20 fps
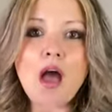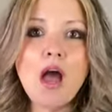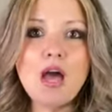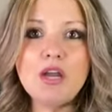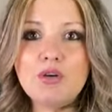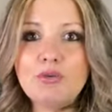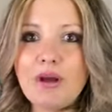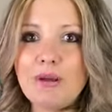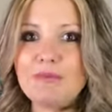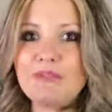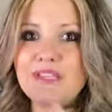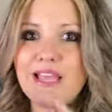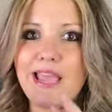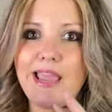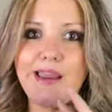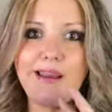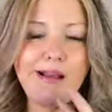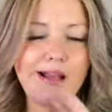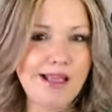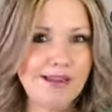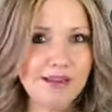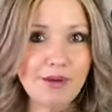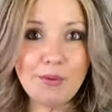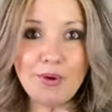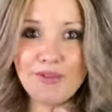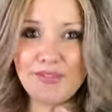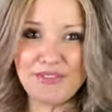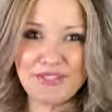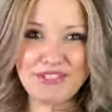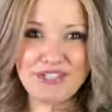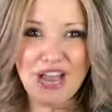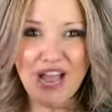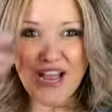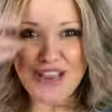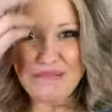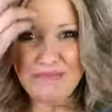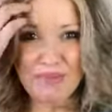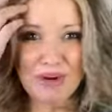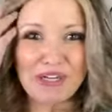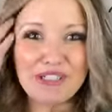on a website, anywhere that's
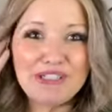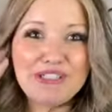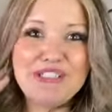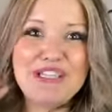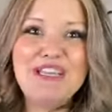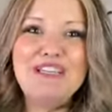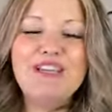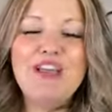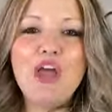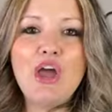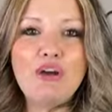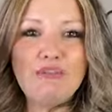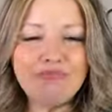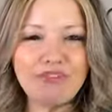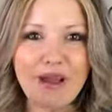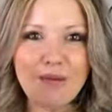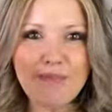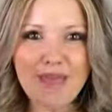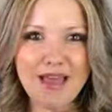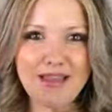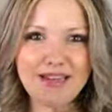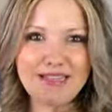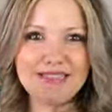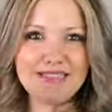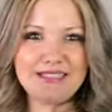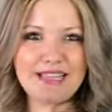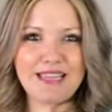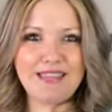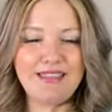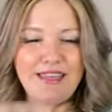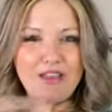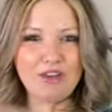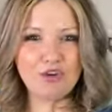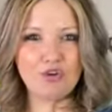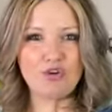not in person. From that inside leg